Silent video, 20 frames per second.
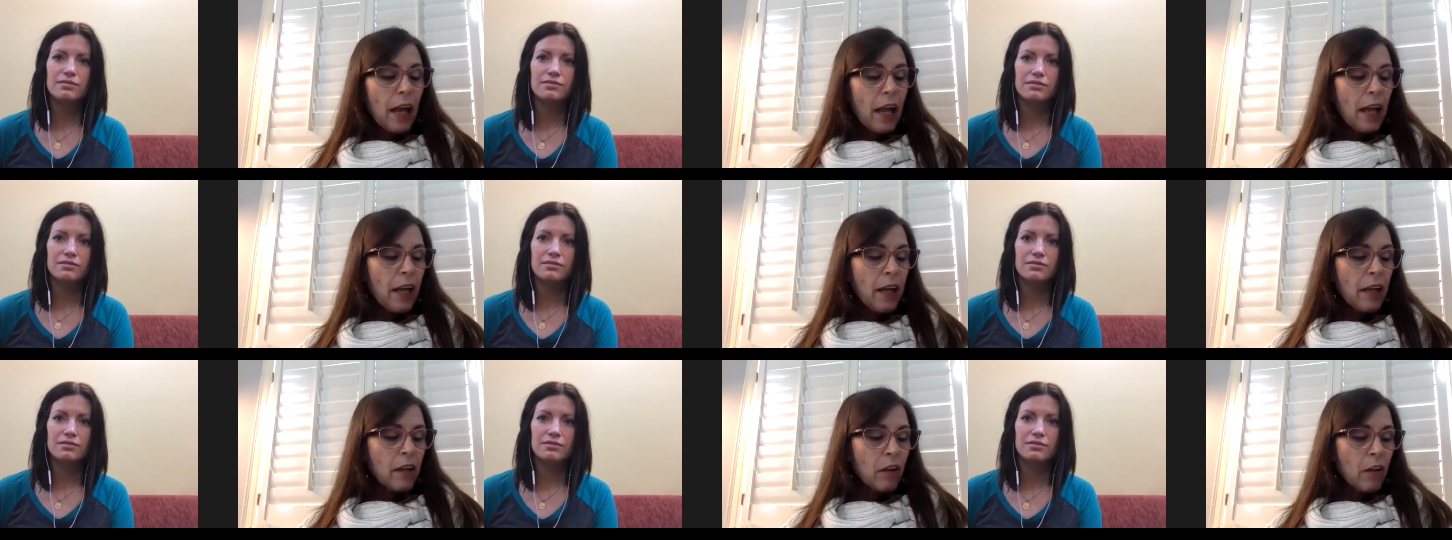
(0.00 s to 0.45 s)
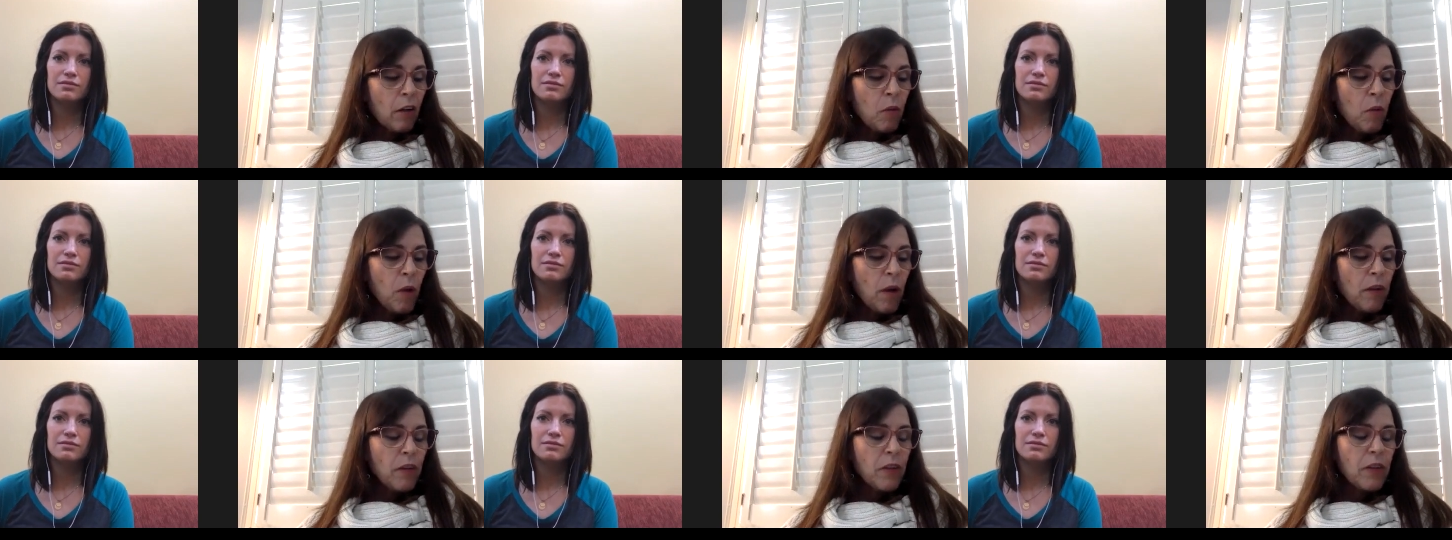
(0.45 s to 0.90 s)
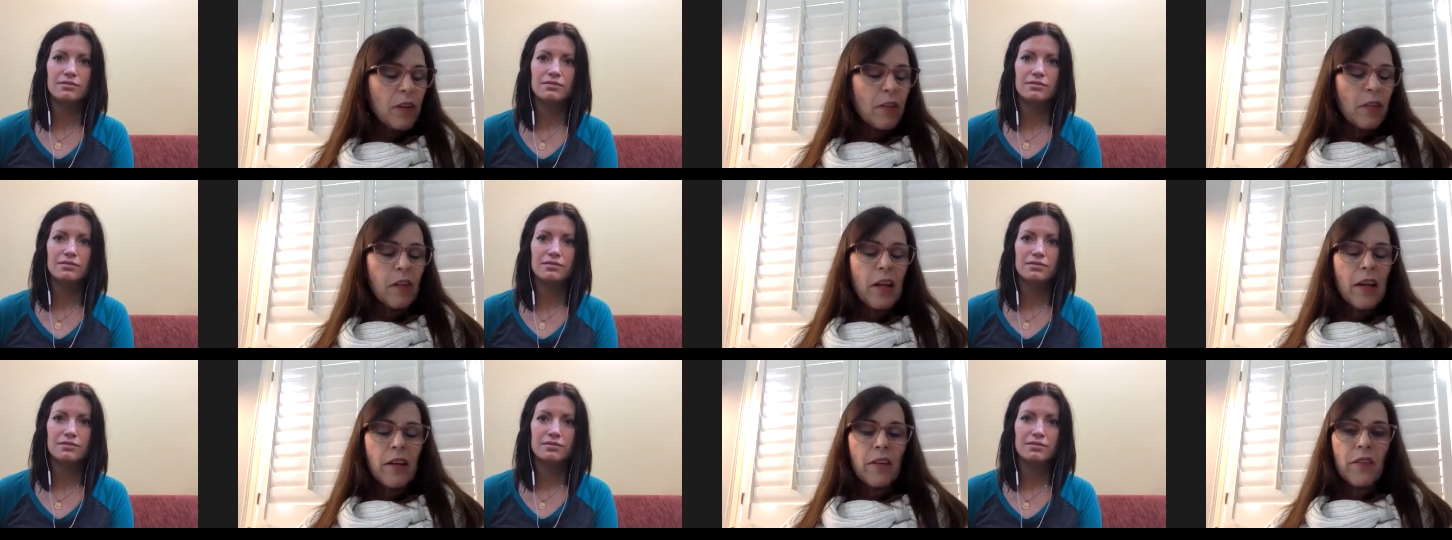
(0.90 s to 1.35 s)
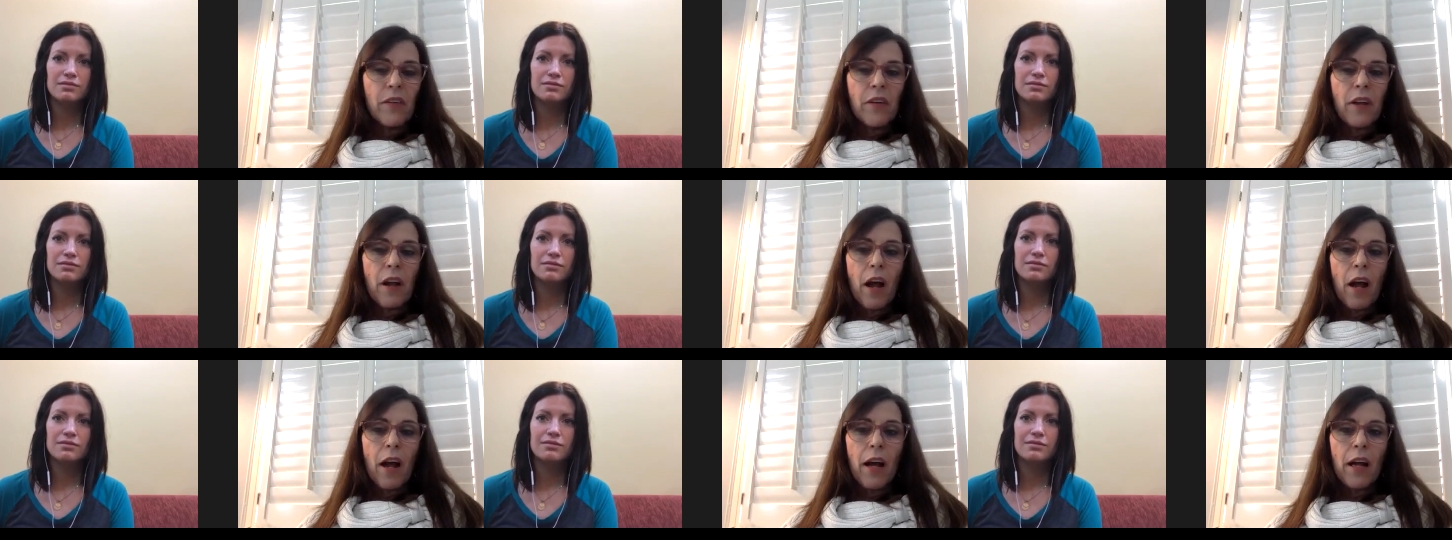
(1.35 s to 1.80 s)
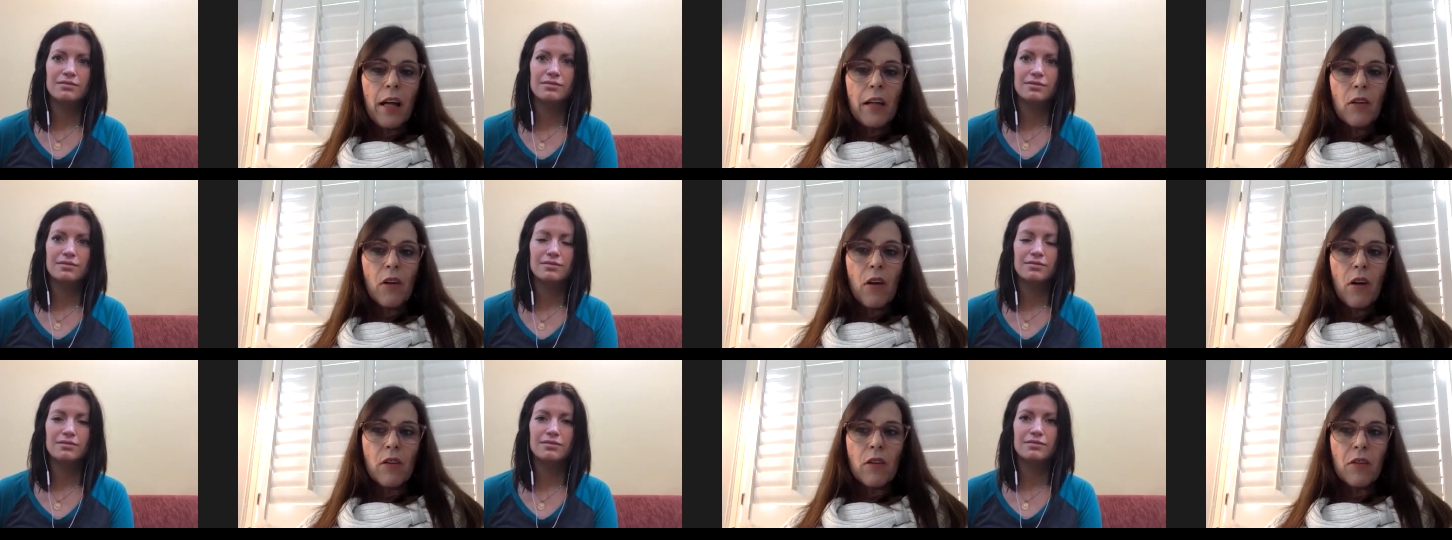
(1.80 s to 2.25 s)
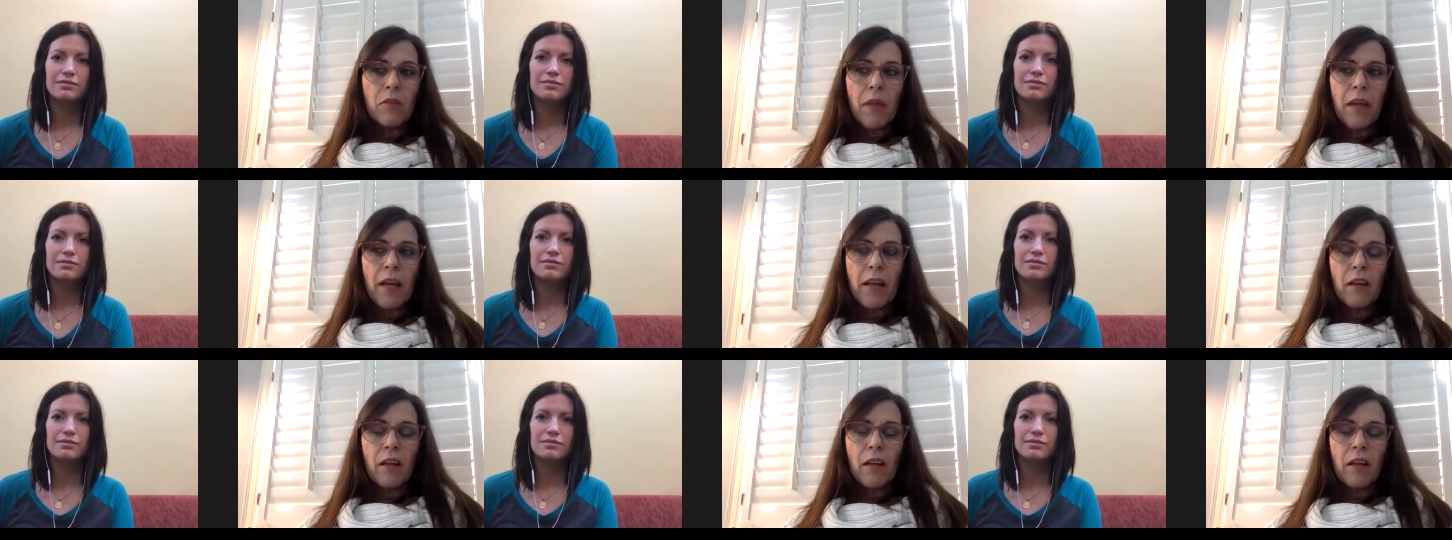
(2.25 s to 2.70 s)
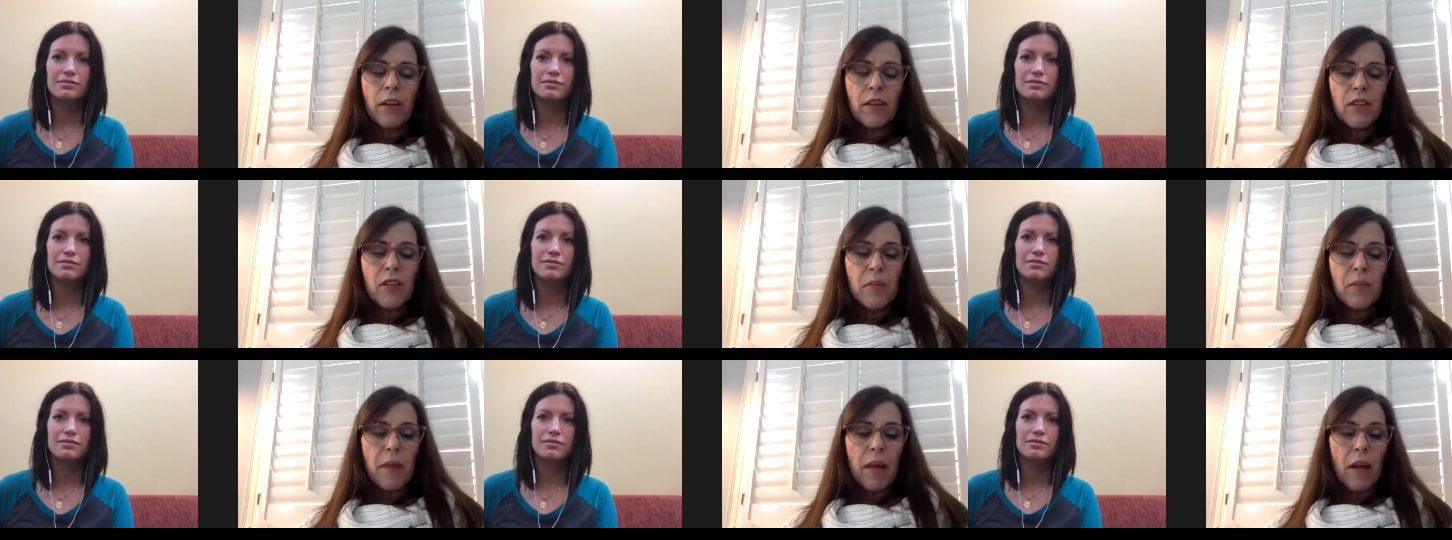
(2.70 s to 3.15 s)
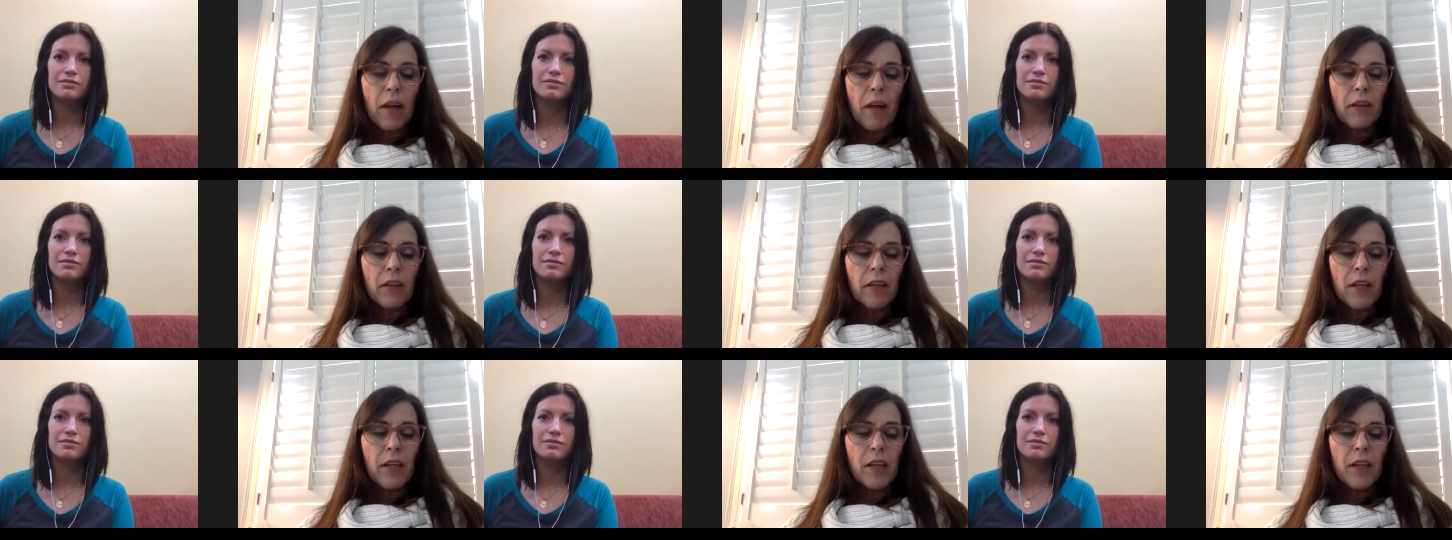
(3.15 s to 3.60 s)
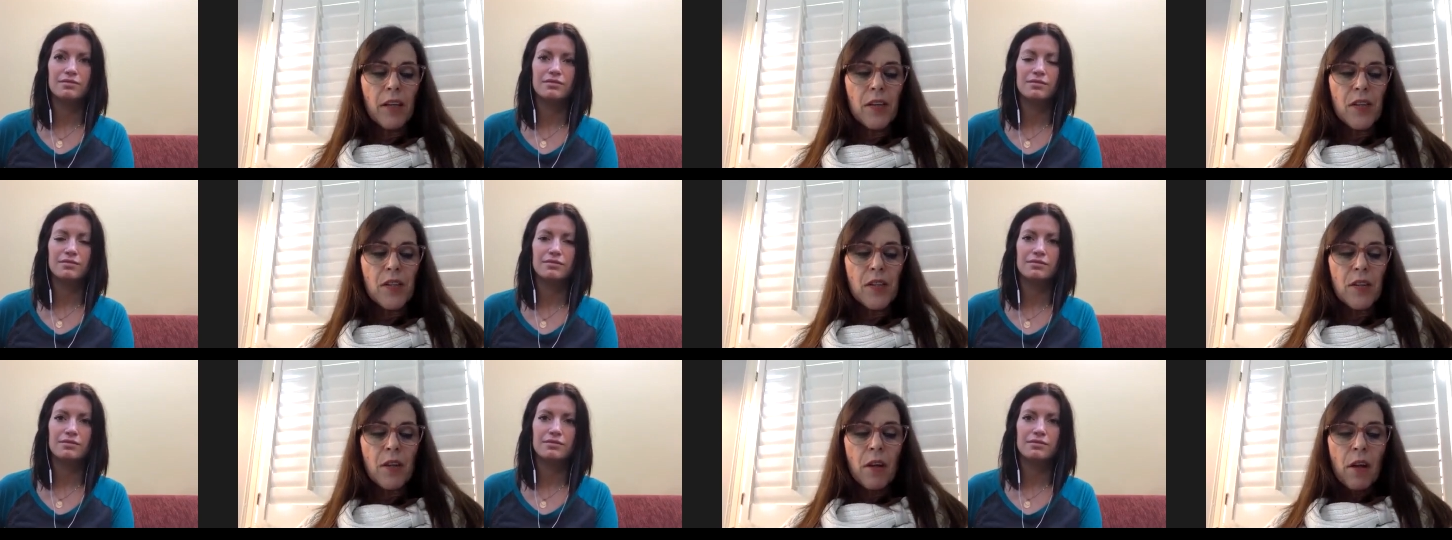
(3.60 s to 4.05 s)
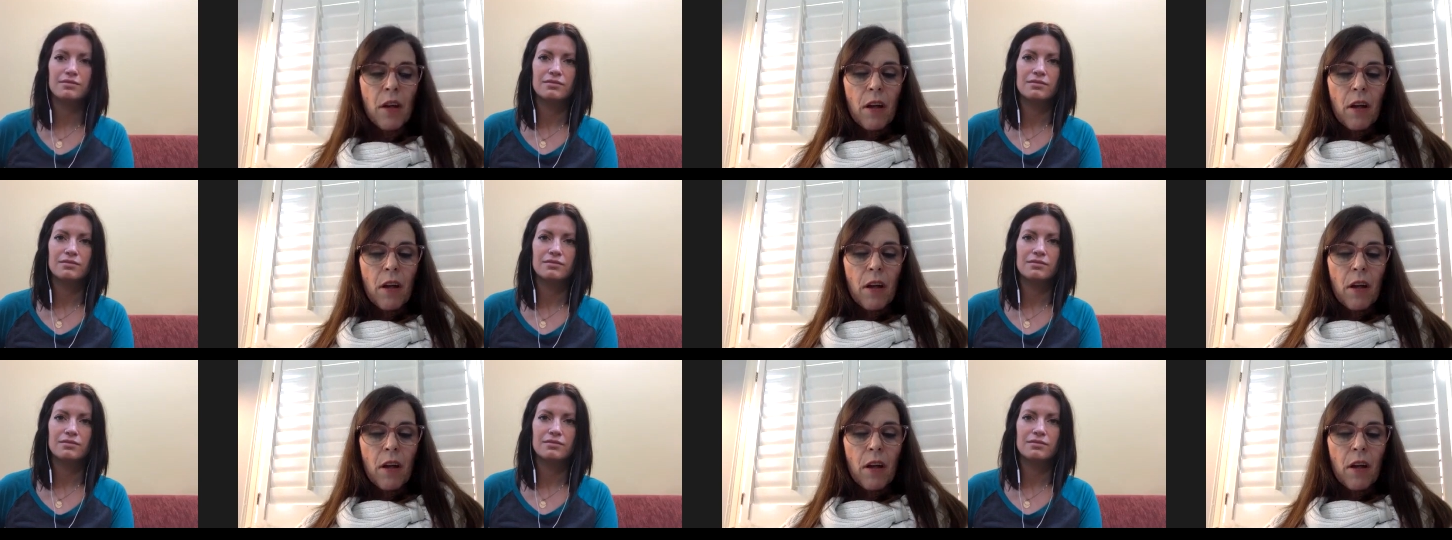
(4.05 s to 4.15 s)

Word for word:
Speaker 1: And one of the things that I talk to my clients about is